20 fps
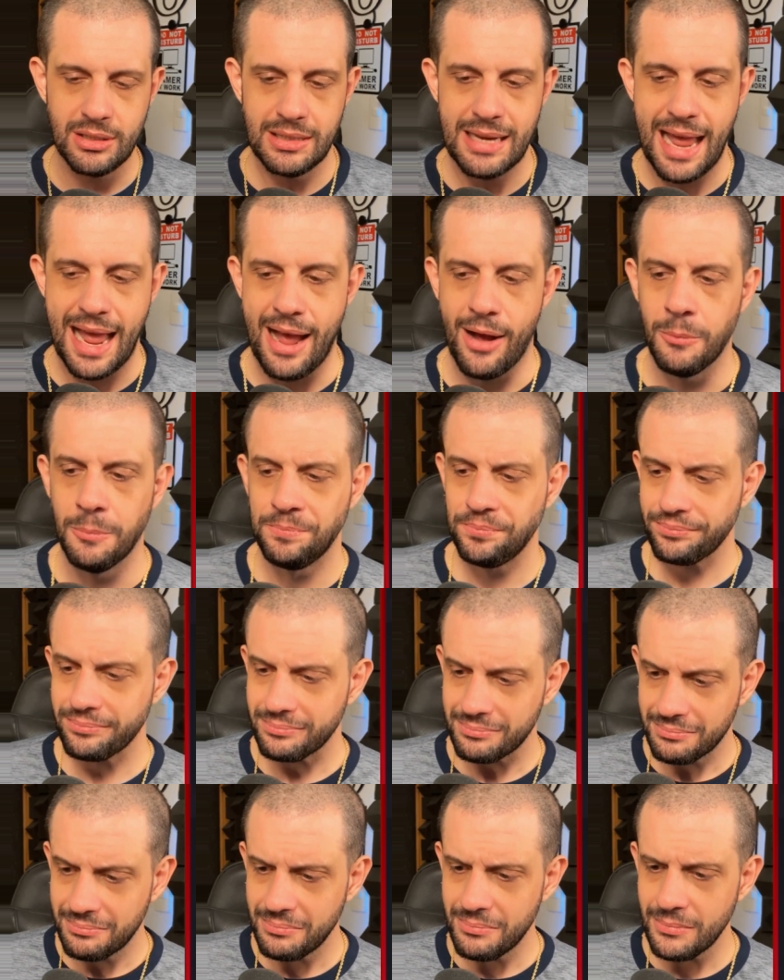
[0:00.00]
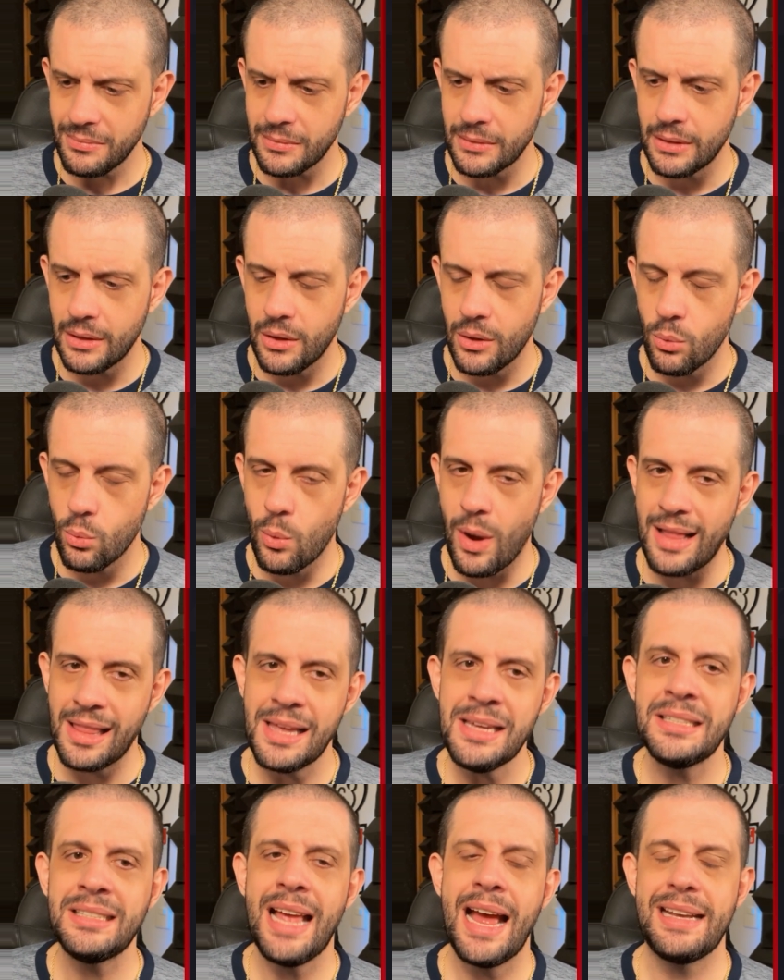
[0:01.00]
Now, while I
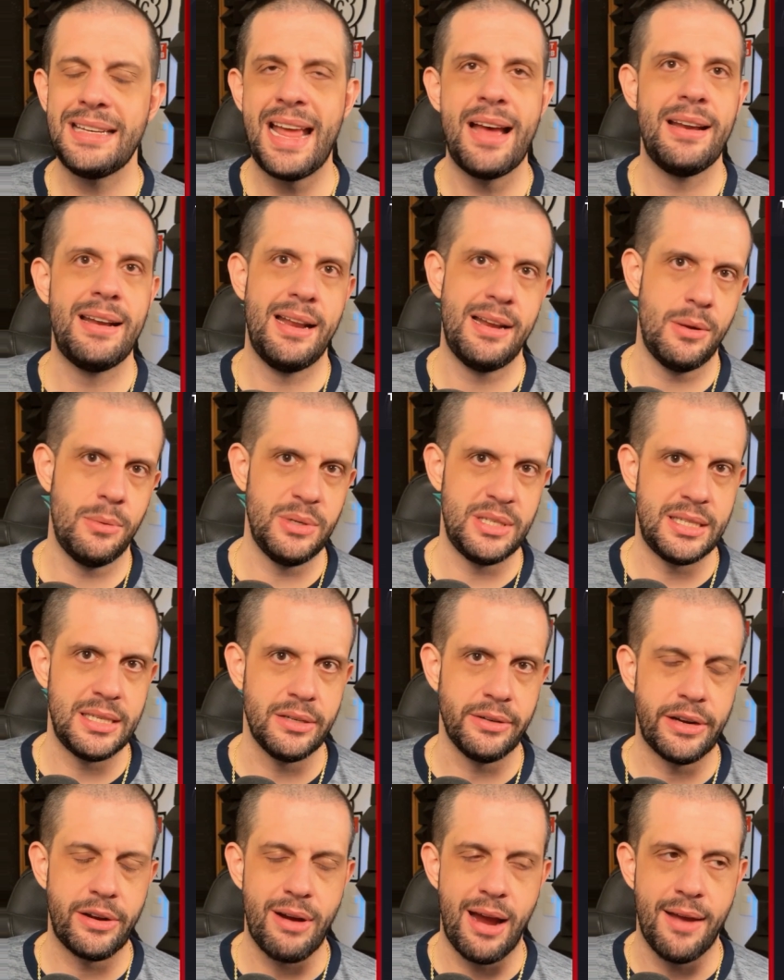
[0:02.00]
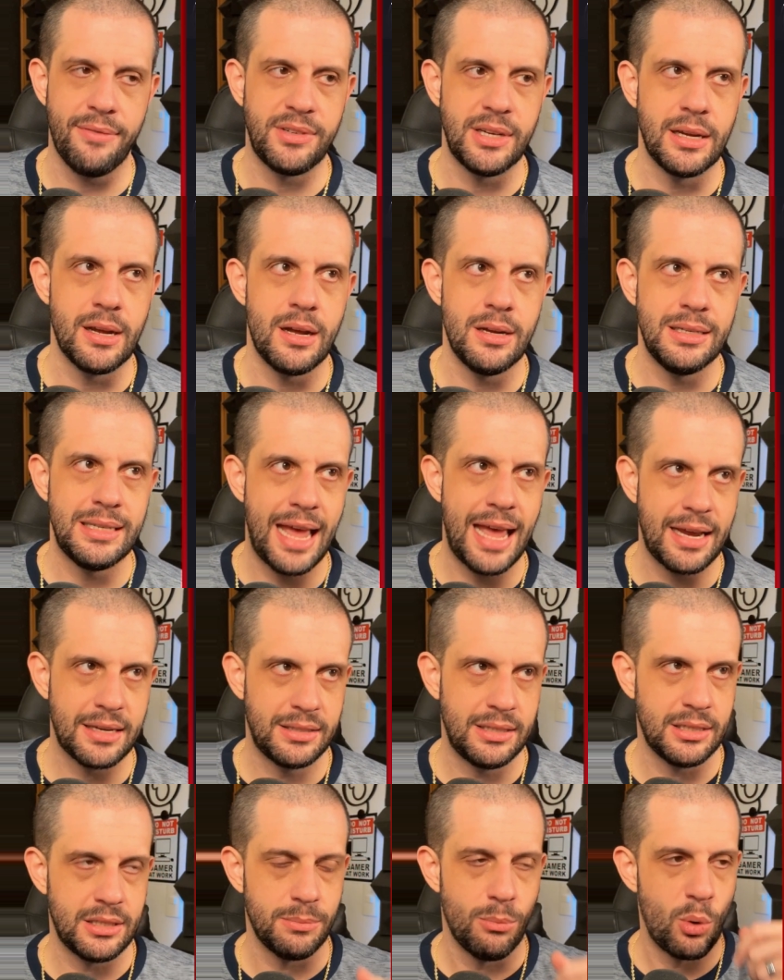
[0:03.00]
sat down and I was theory crafting on decks
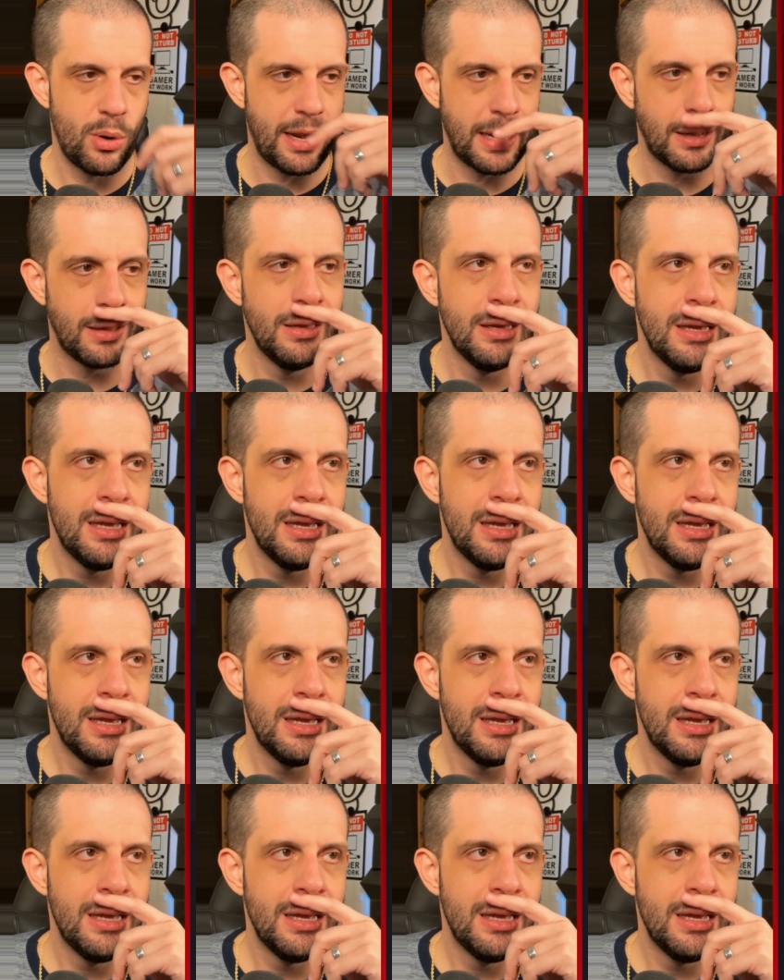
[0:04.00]
this morning,